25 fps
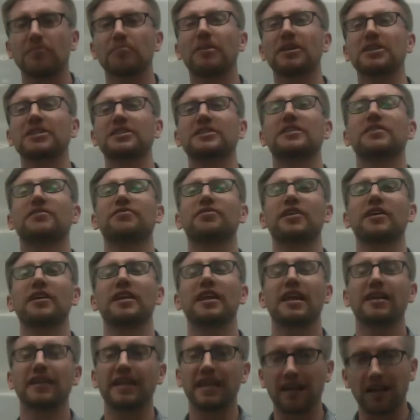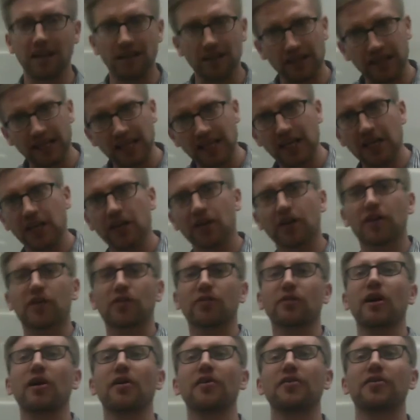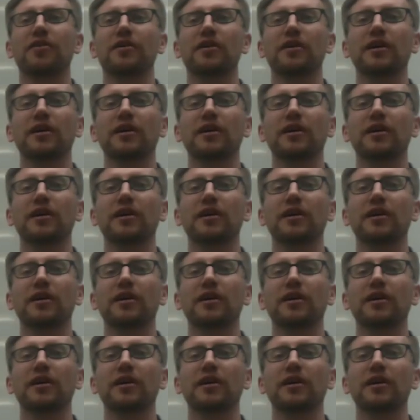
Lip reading: much different than linear growth.